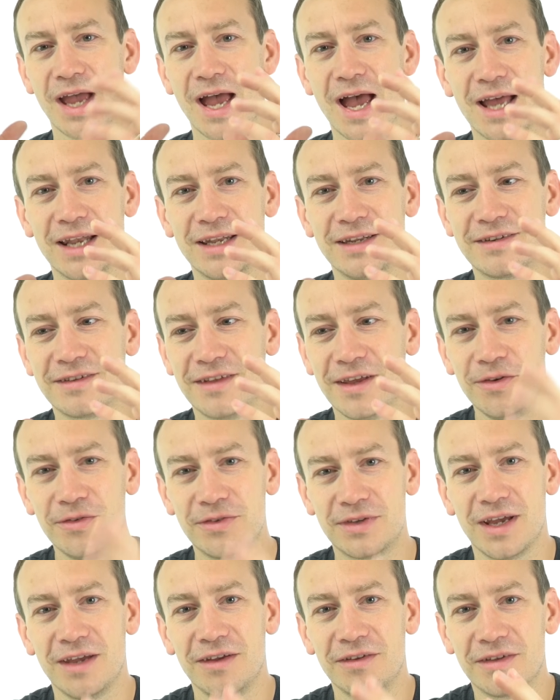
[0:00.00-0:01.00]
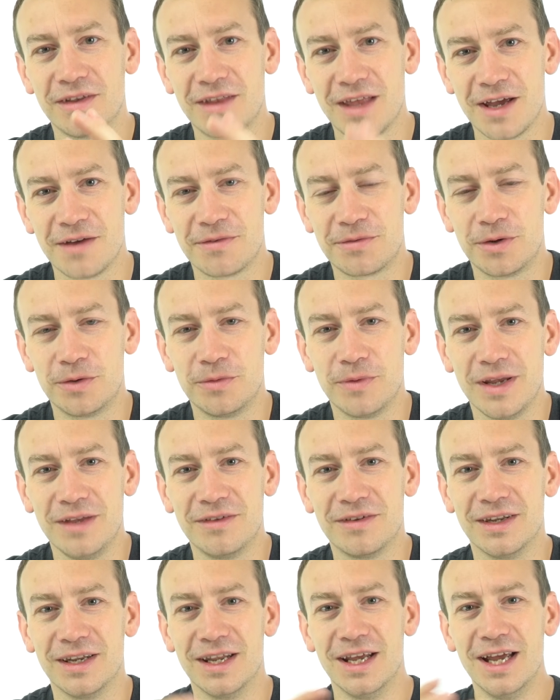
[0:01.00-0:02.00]
And those dates are there for a
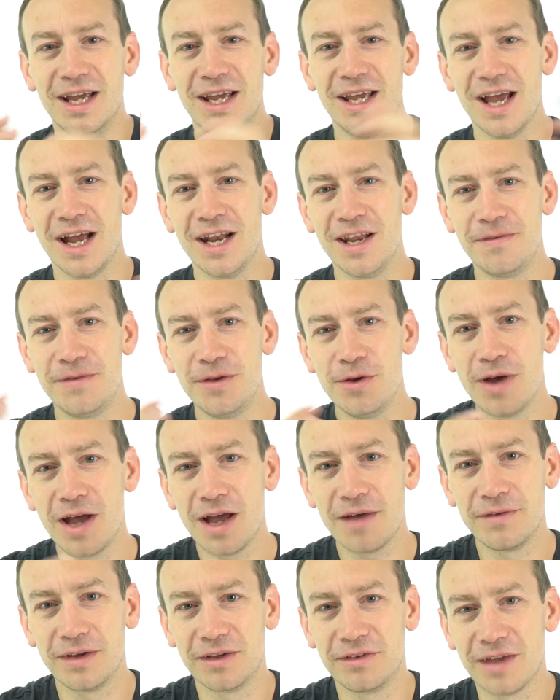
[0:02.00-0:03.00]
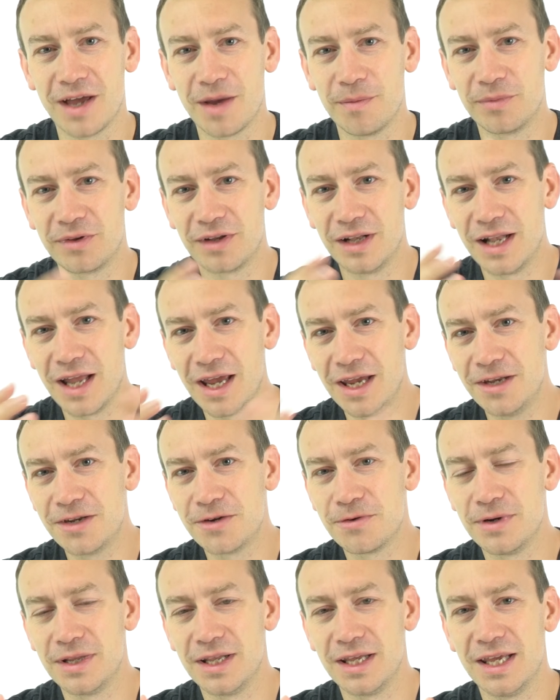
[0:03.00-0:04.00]
reason. And if you have exams
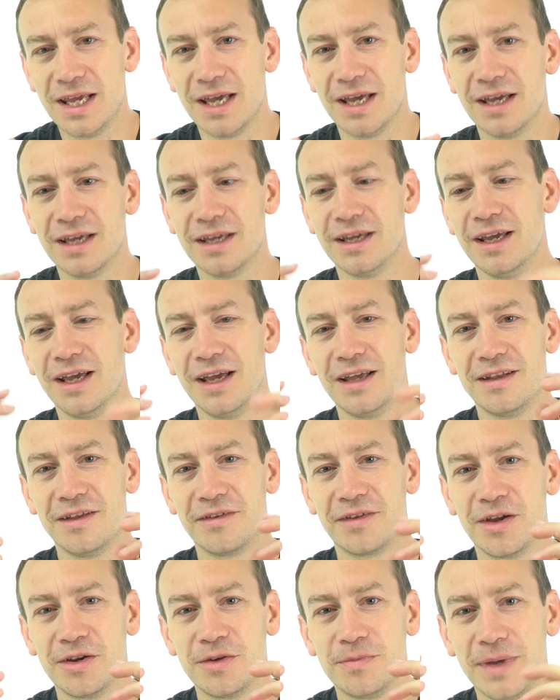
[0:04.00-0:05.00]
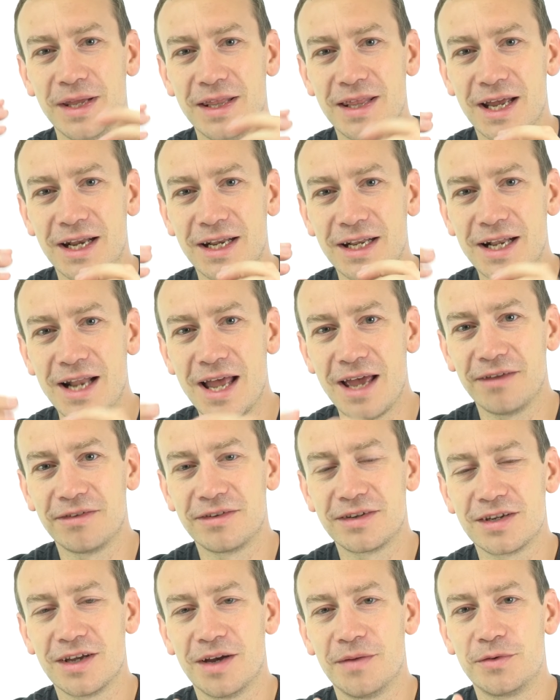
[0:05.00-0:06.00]
later in the year, there's going to be then
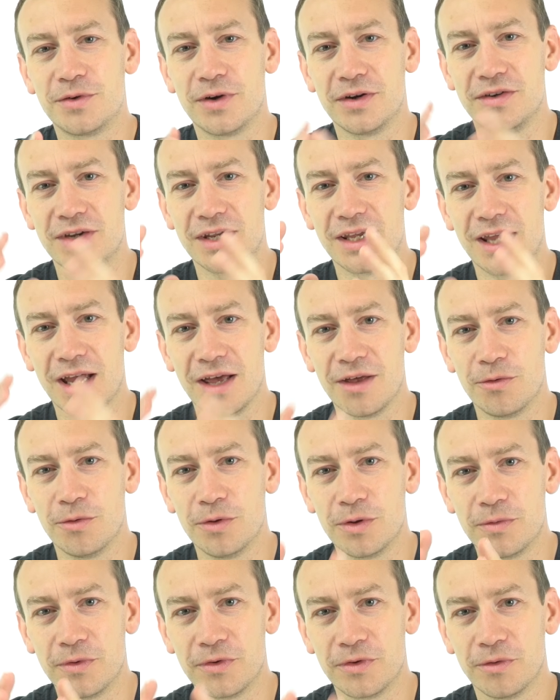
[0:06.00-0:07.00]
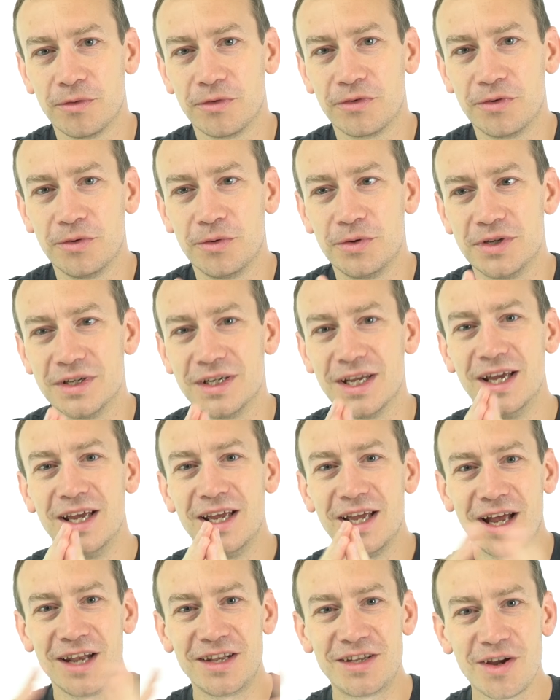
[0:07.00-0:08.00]
less time to actually get all the results sorted.
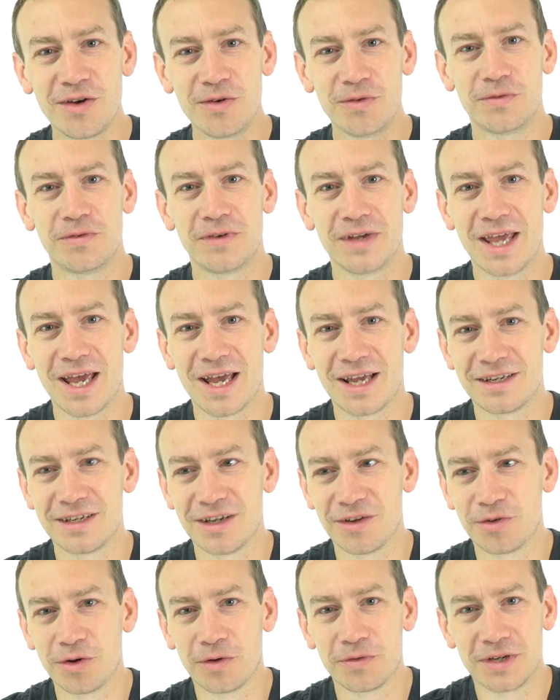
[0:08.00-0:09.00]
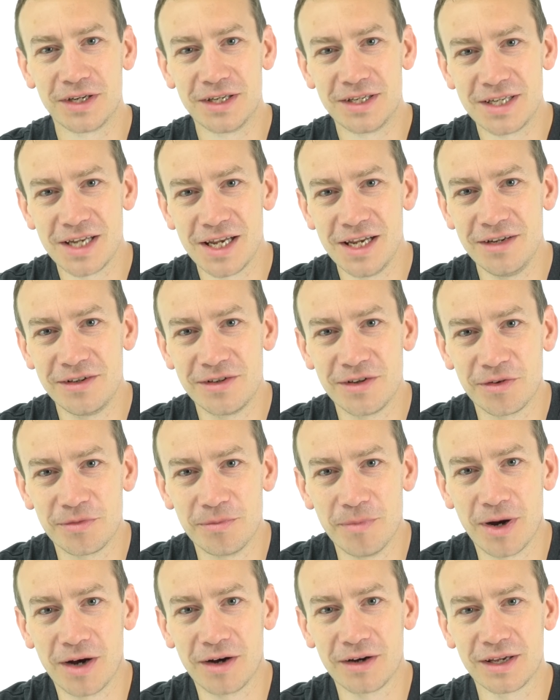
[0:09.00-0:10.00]
And don't forget, it's often
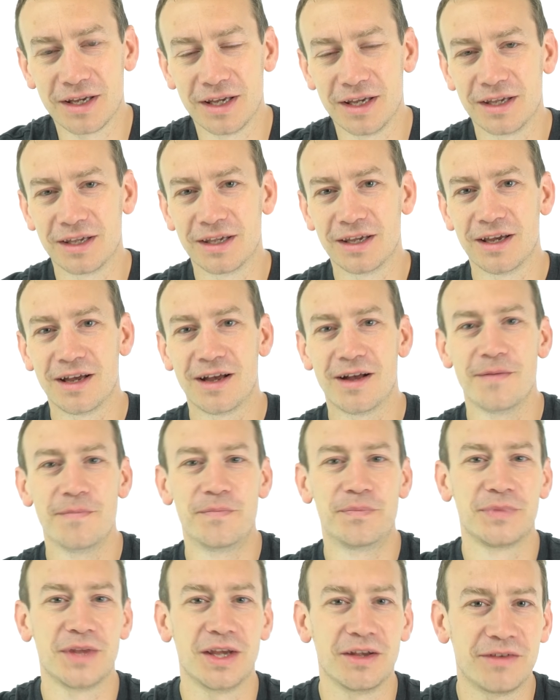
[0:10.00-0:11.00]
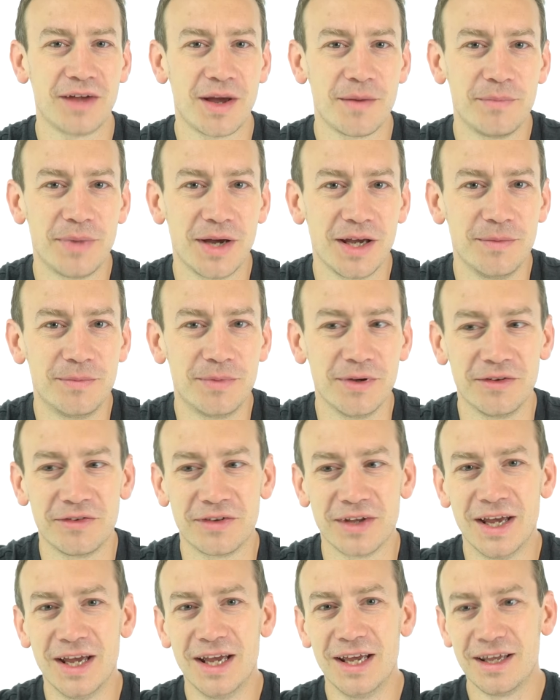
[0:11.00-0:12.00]
teachers marking um, exam
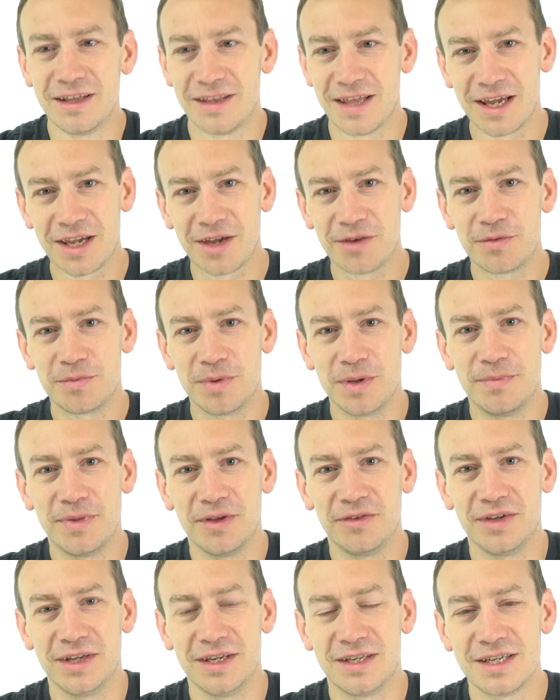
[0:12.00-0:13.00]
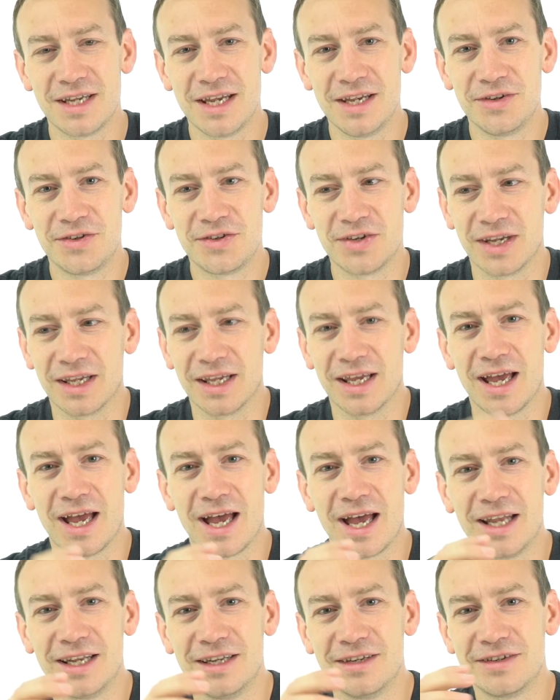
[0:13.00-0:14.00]
papers. They're going to be busy teaching,
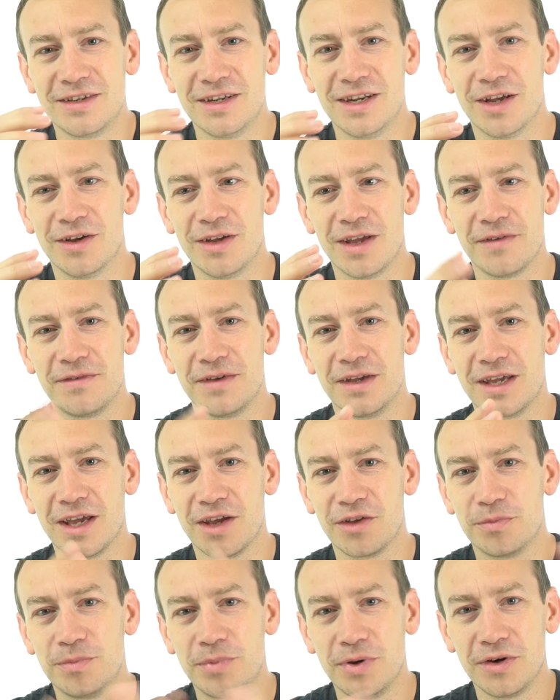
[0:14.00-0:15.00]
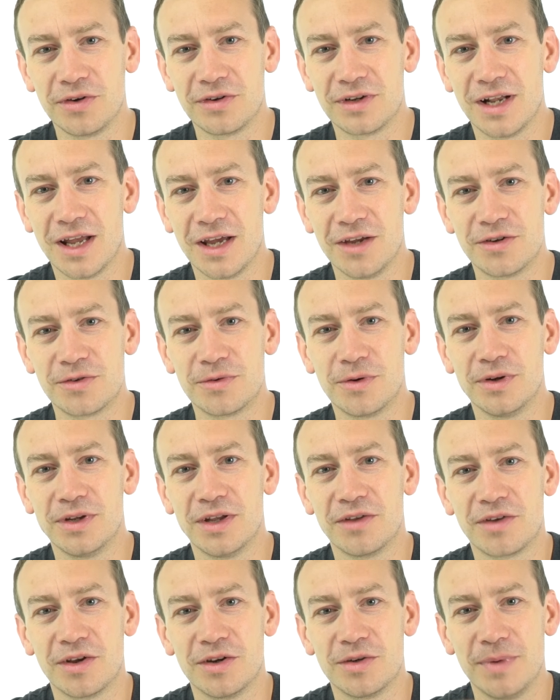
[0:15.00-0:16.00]
and you know if it gets pushed later on,
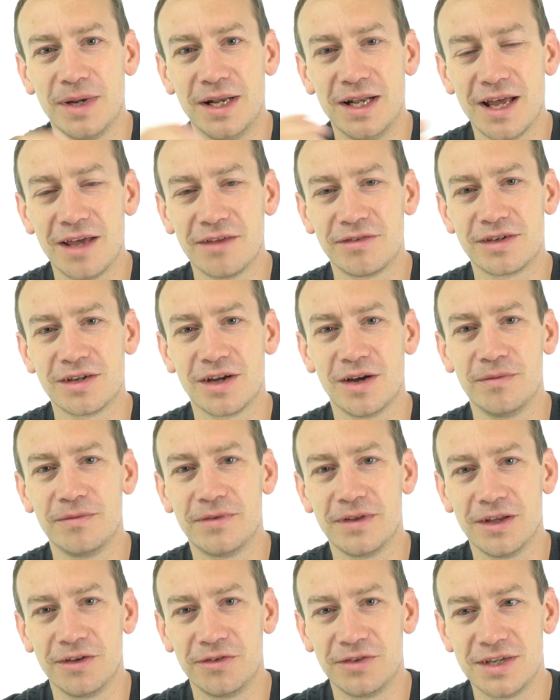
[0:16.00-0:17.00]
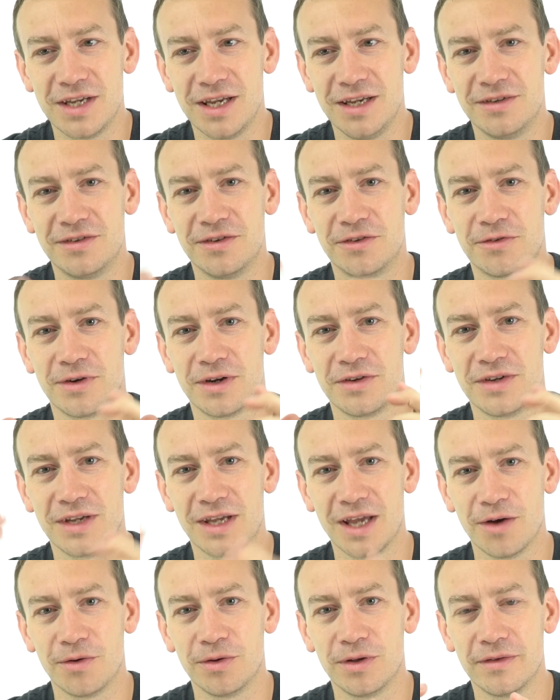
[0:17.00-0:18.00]
there's going to be less time for those teachers to actually
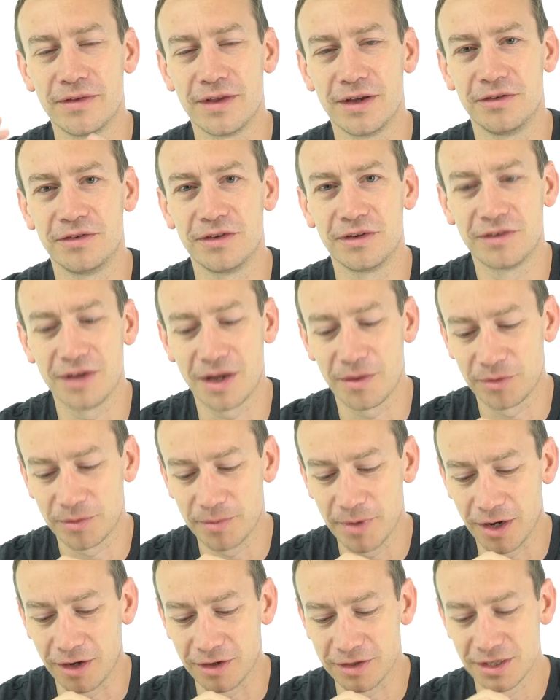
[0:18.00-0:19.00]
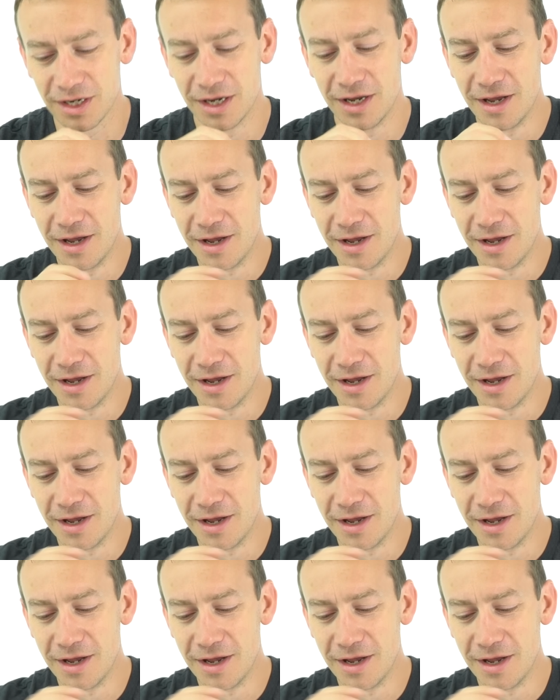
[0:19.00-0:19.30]
get all of those exams marked.